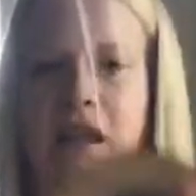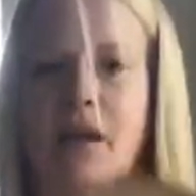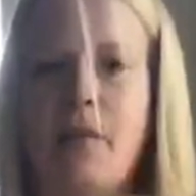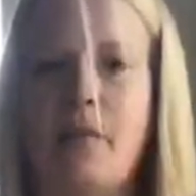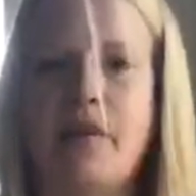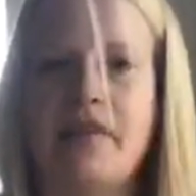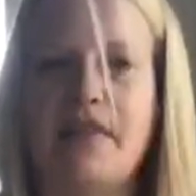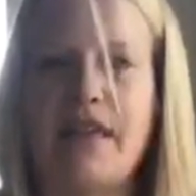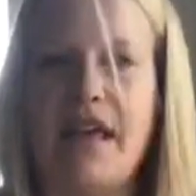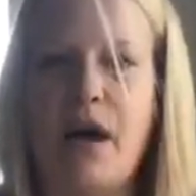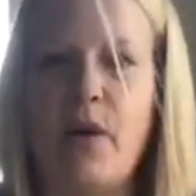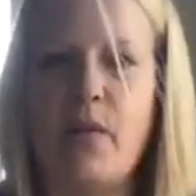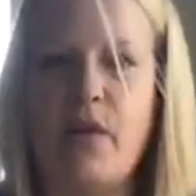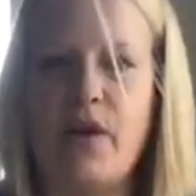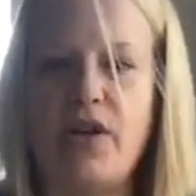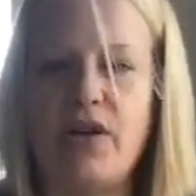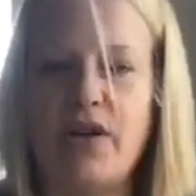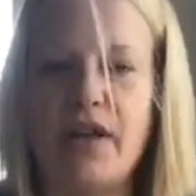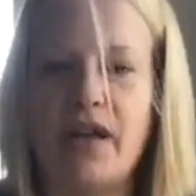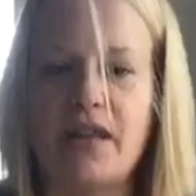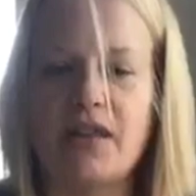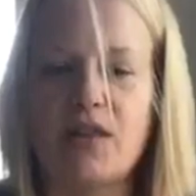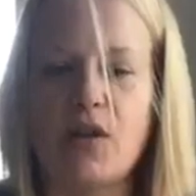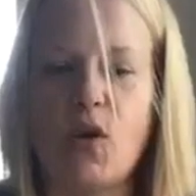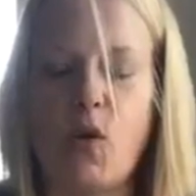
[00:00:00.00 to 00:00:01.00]
But that way you're
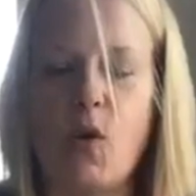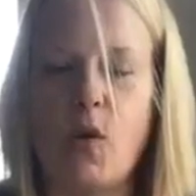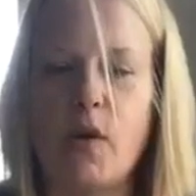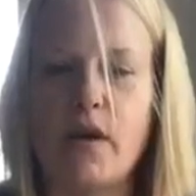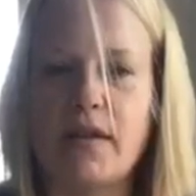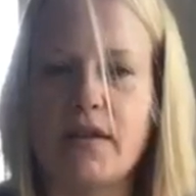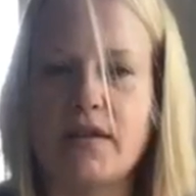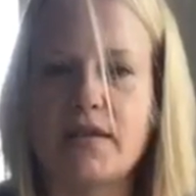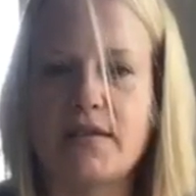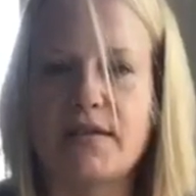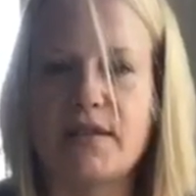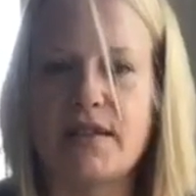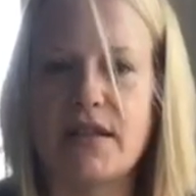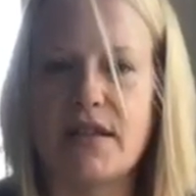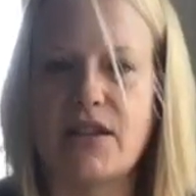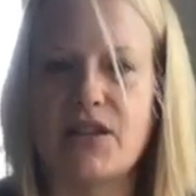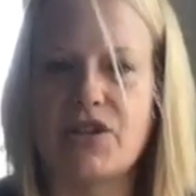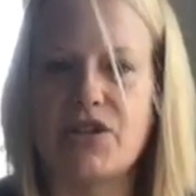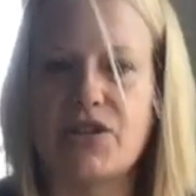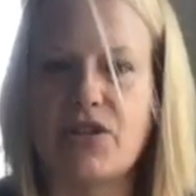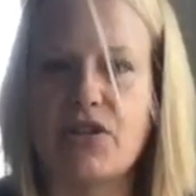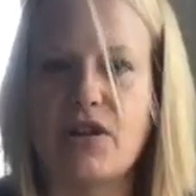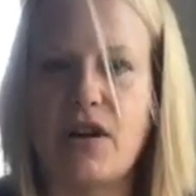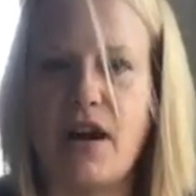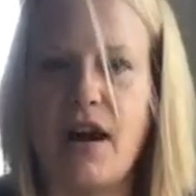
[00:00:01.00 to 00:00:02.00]
getting the oils and the
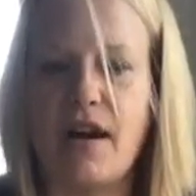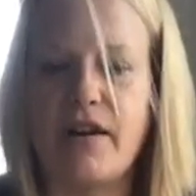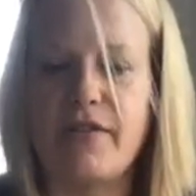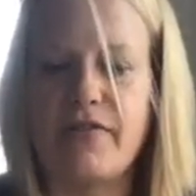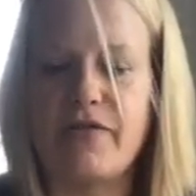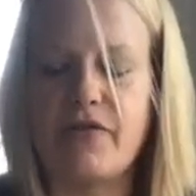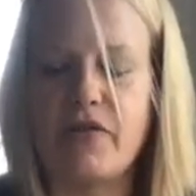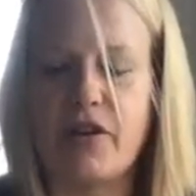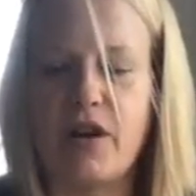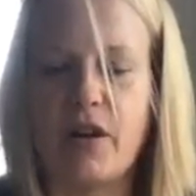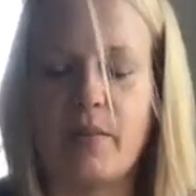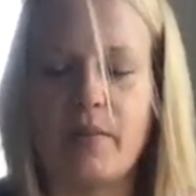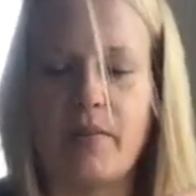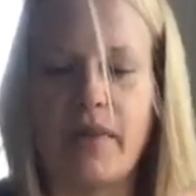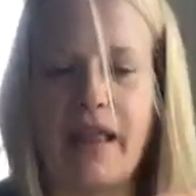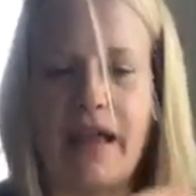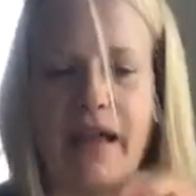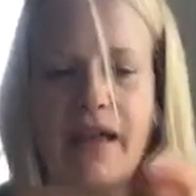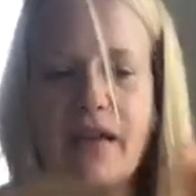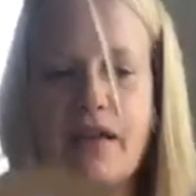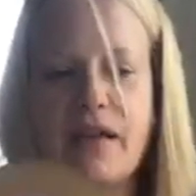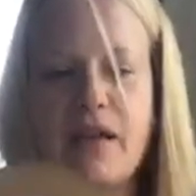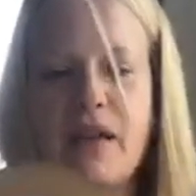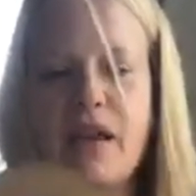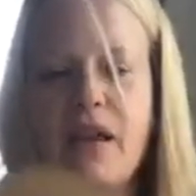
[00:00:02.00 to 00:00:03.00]
dirt off from,
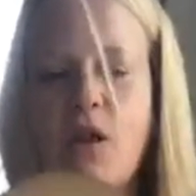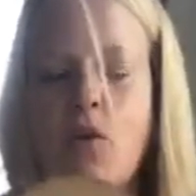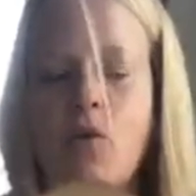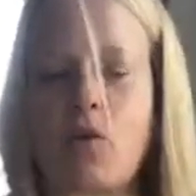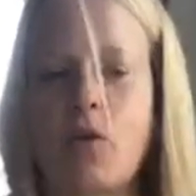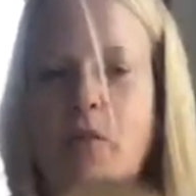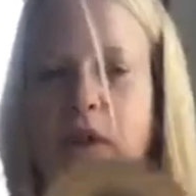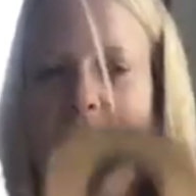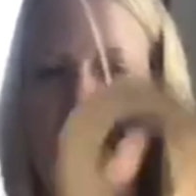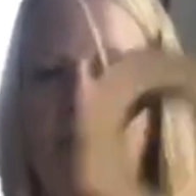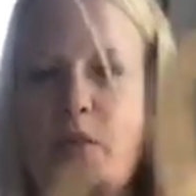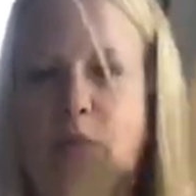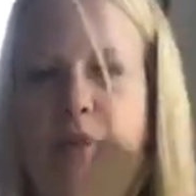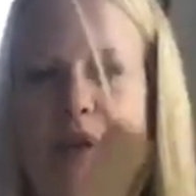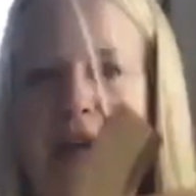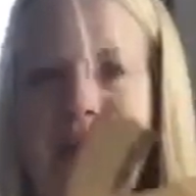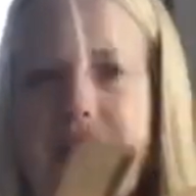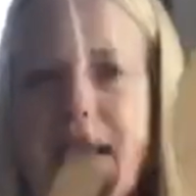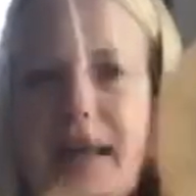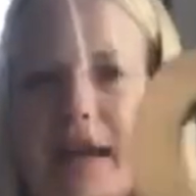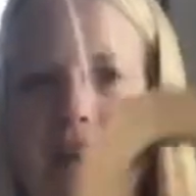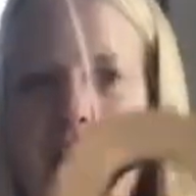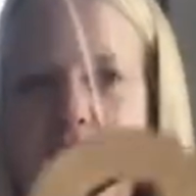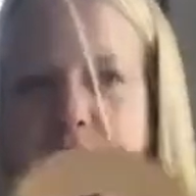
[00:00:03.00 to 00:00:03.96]
like, when people pick it up